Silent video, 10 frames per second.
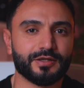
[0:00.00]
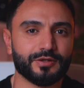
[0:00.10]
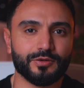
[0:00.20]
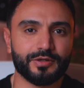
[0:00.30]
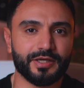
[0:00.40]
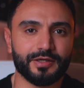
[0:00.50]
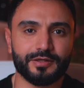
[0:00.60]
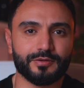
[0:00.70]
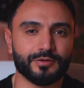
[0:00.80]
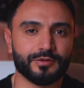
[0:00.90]

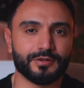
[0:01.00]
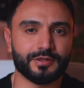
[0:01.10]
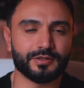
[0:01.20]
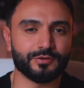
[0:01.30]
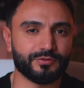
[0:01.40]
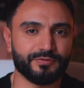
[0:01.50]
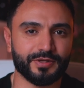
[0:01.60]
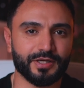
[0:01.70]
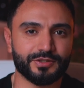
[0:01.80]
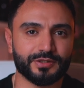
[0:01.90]
logging or
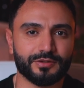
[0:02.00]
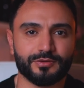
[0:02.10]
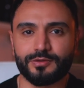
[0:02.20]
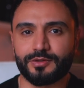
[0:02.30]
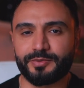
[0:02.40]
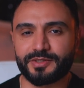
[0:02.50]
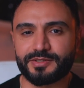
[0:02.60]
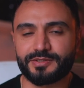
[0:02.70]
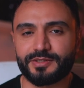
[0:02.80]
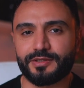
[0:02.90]
notification or
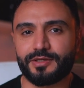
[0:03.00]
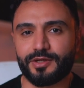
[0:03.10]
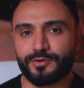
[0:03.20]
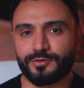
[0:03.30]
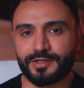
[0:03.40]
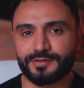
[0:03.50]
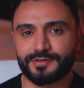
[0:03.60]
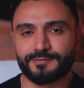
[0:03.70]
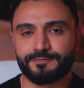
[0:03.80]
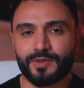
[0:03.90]
persistent ignorance.